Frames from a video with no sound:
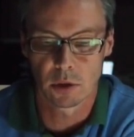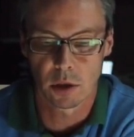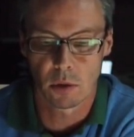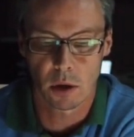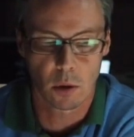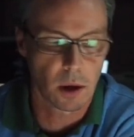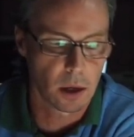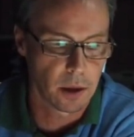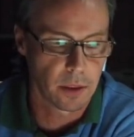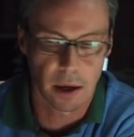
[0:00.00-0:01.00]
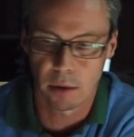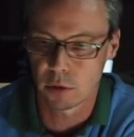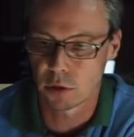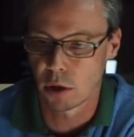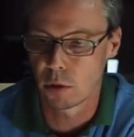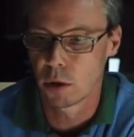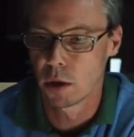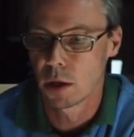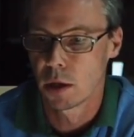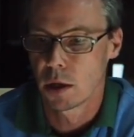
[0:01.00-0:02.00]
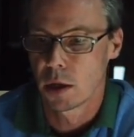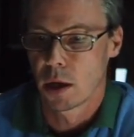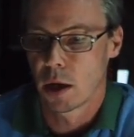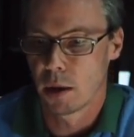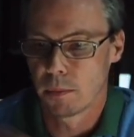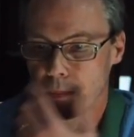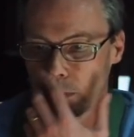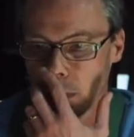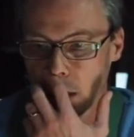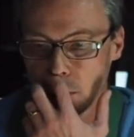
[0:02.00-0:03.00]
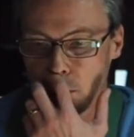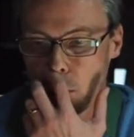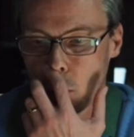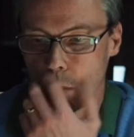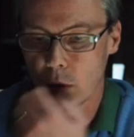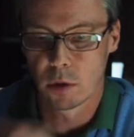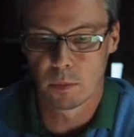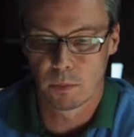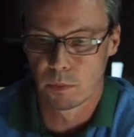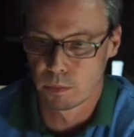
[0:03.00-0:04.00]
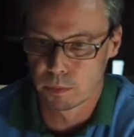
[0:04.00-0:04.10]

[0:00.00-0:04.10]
So I quite like that. So that's brought the,